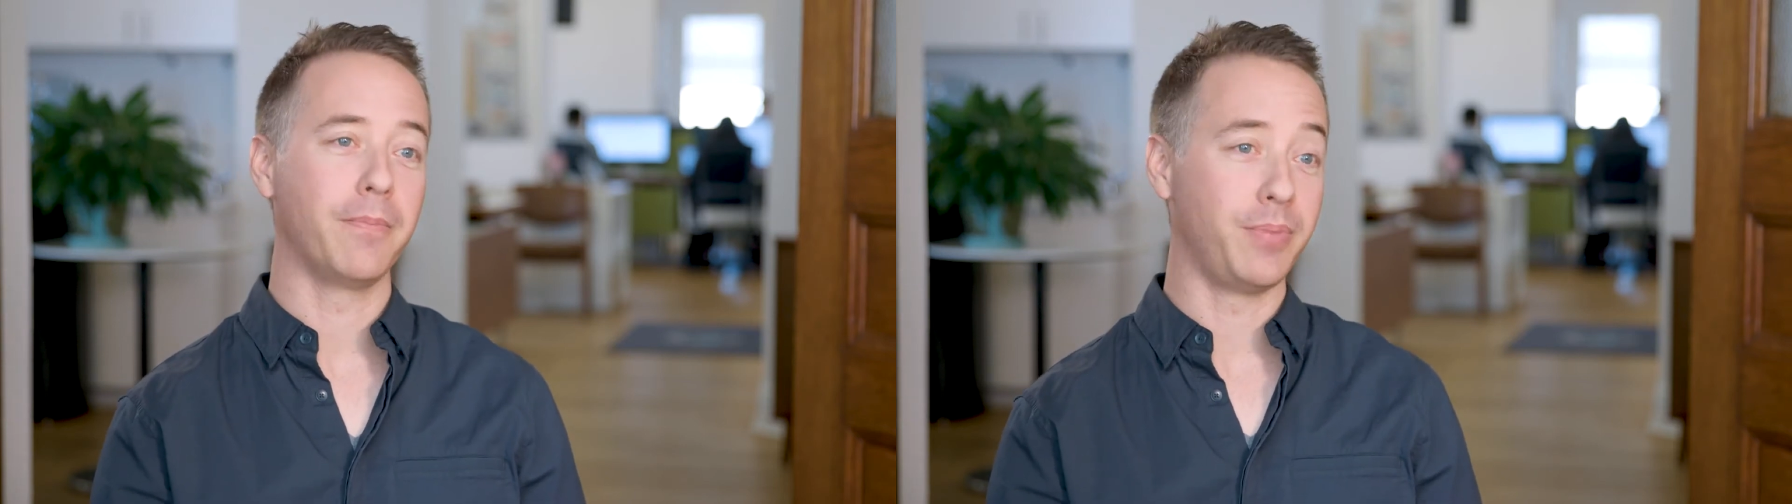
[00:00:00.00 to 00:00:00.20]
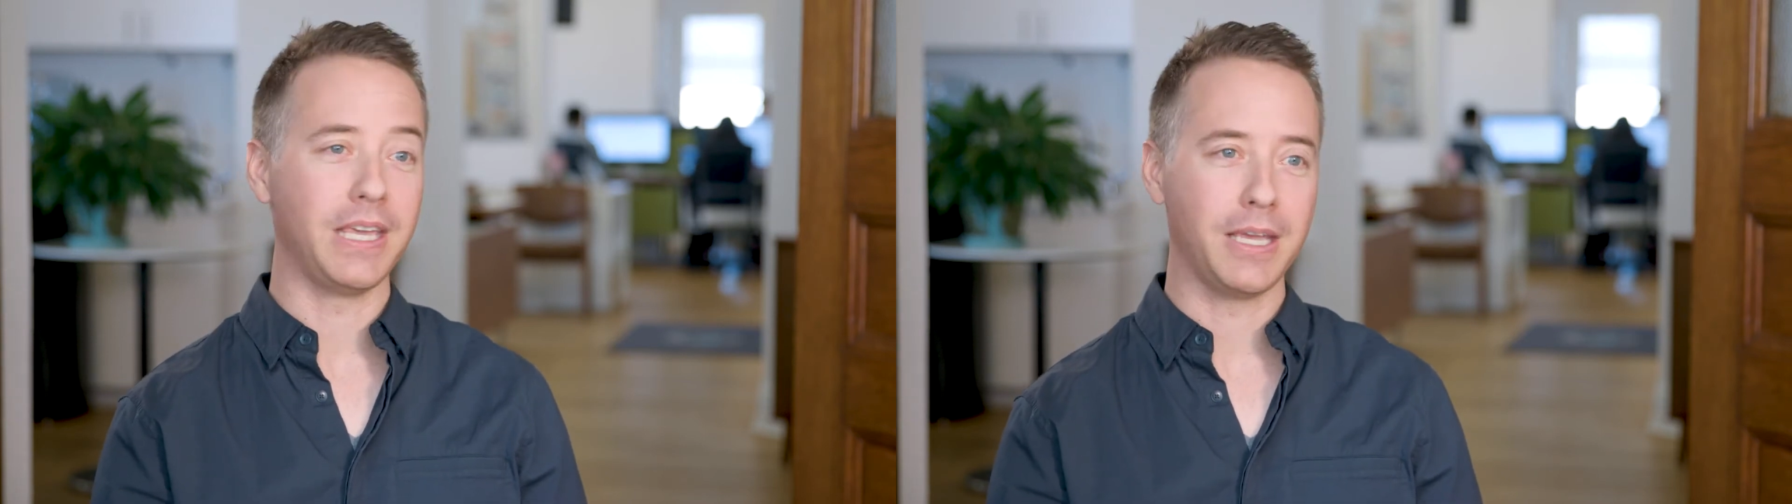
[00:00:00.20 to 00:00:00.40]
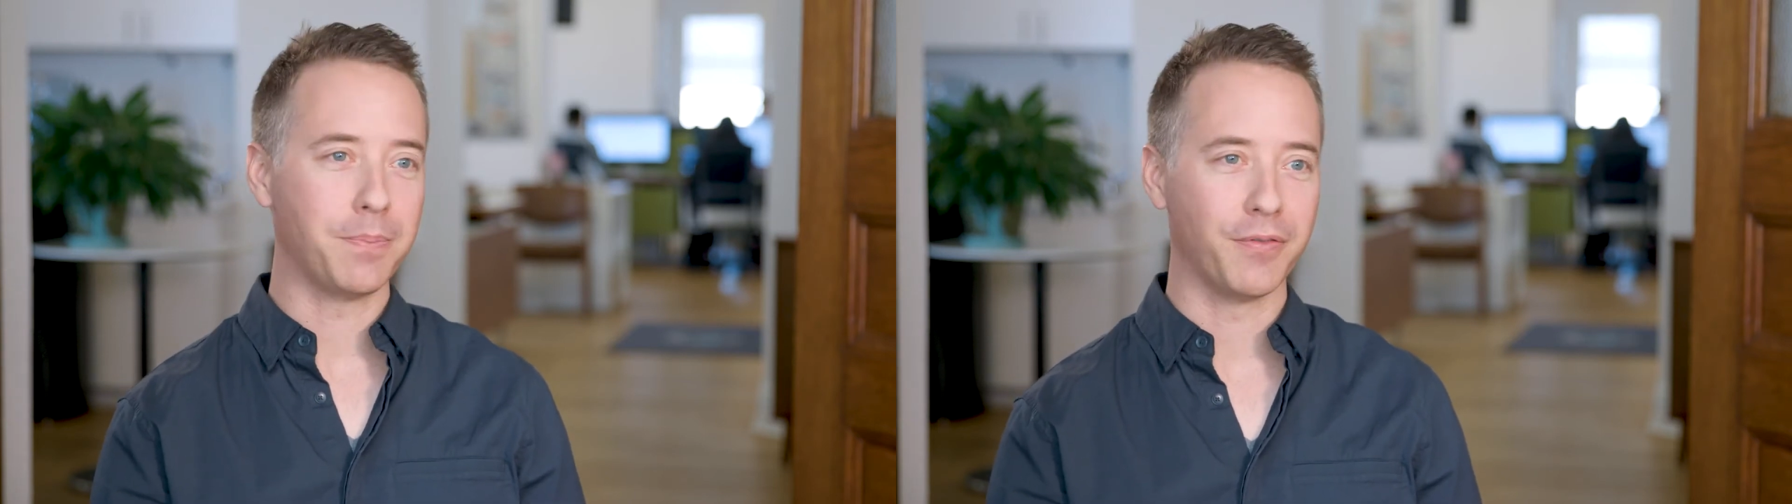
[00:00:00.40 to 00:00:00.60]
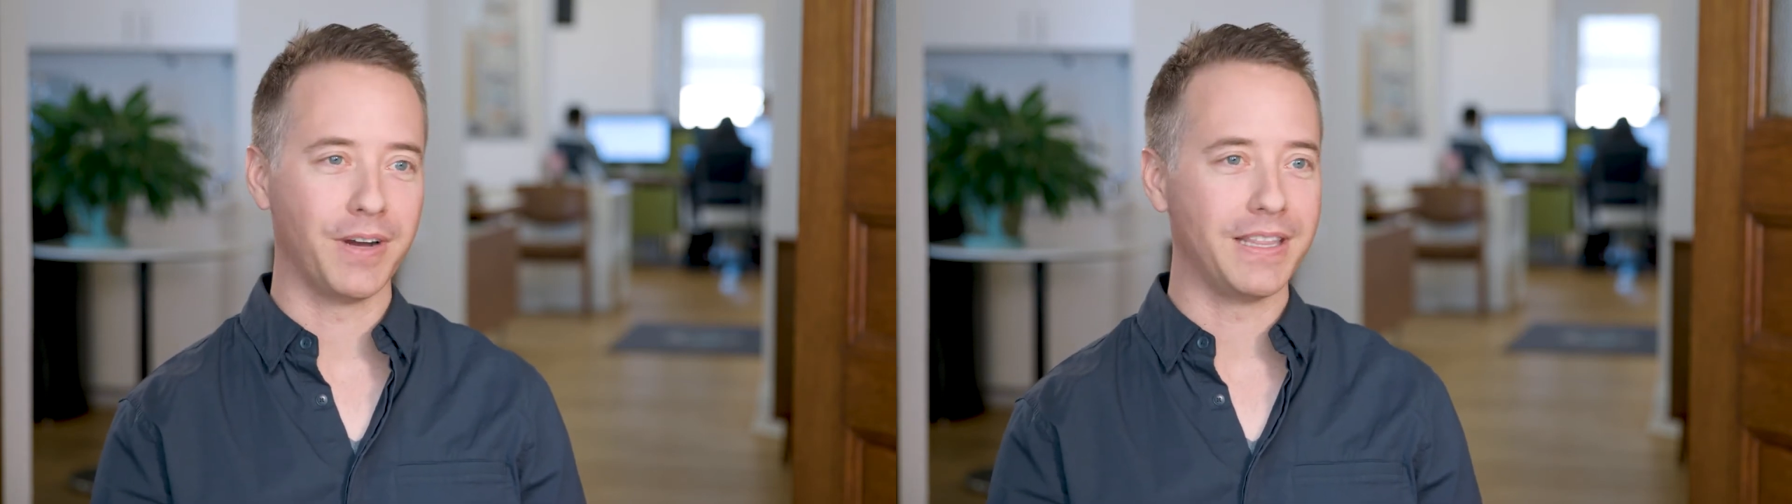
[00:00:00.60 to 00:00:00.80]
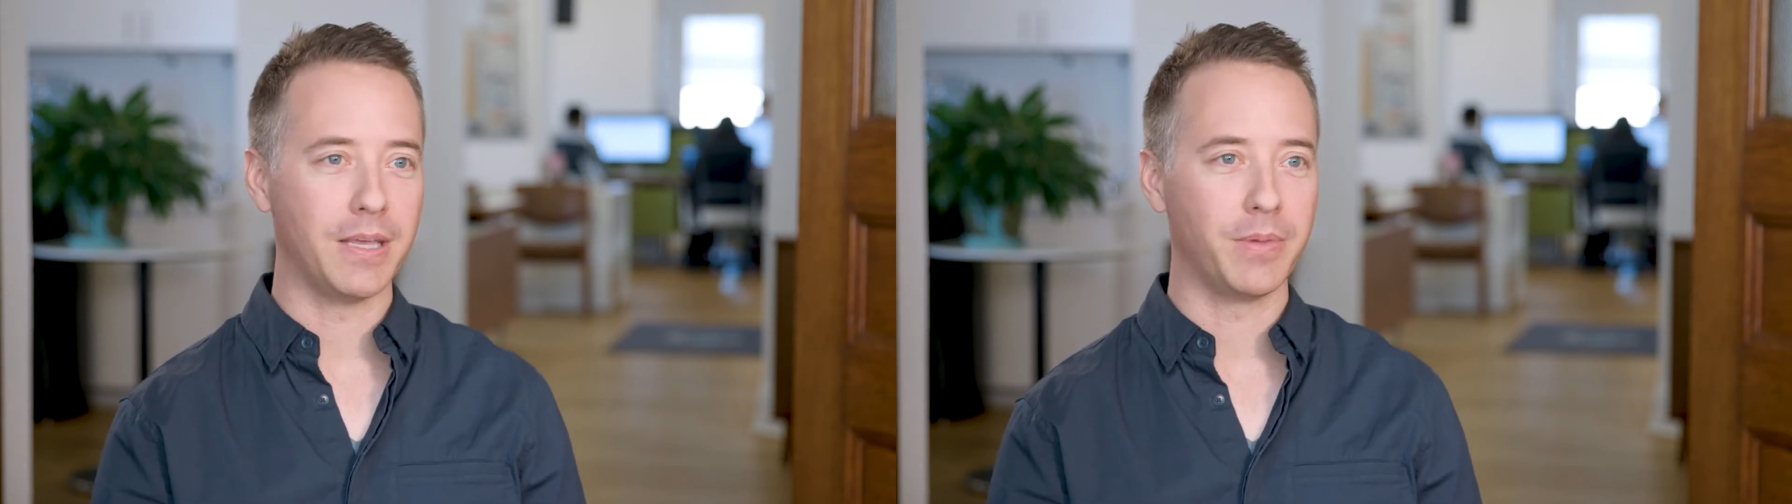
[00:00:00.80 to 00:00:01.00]
B,
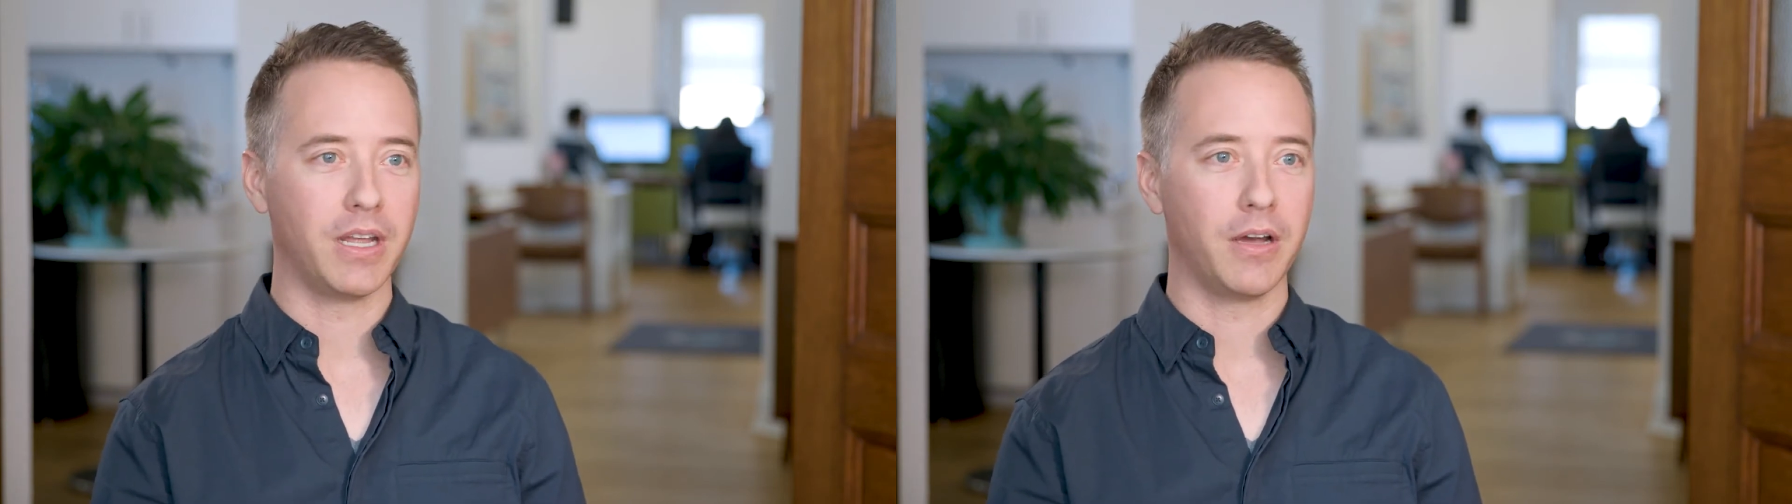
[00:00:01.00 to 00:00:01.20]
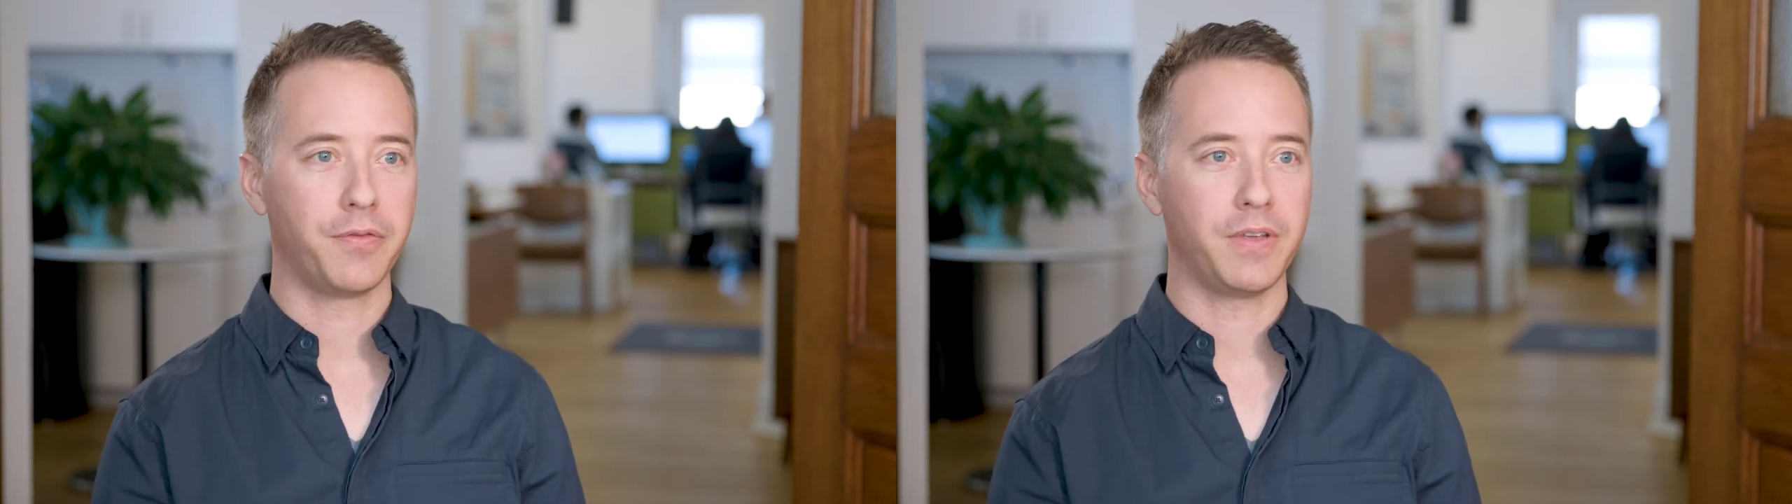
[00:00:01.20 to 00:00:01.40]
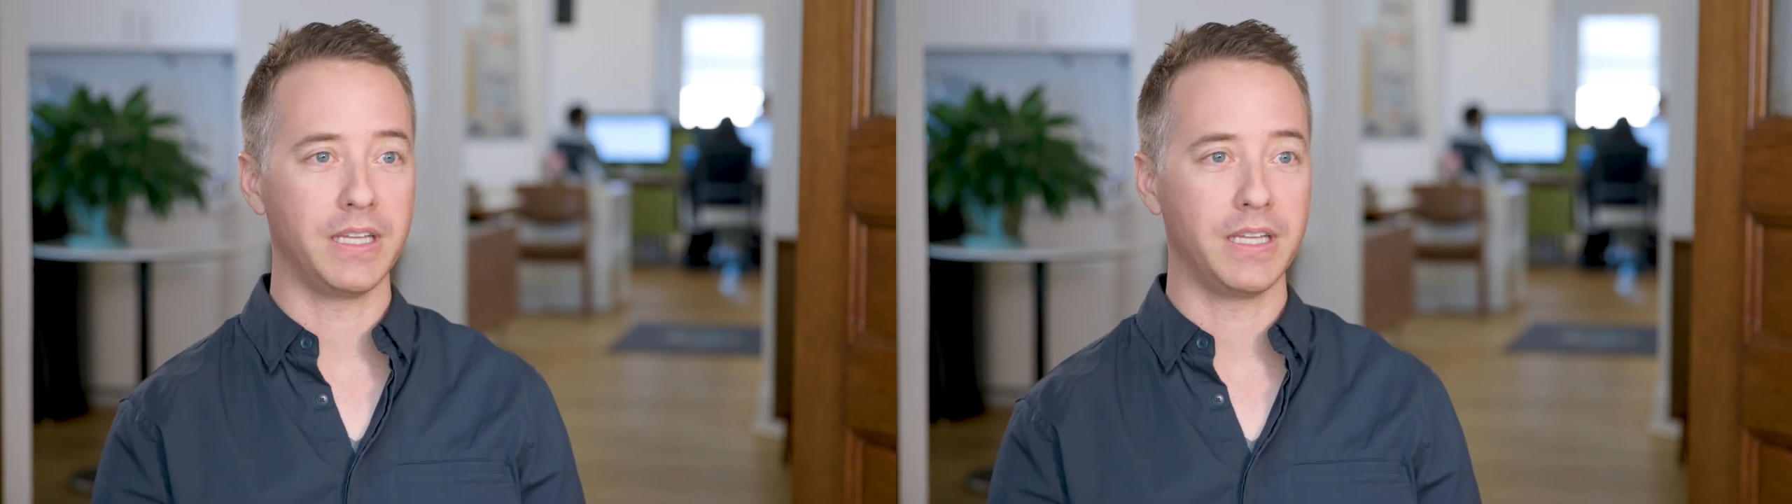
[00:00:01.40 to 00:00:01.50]
provide them enough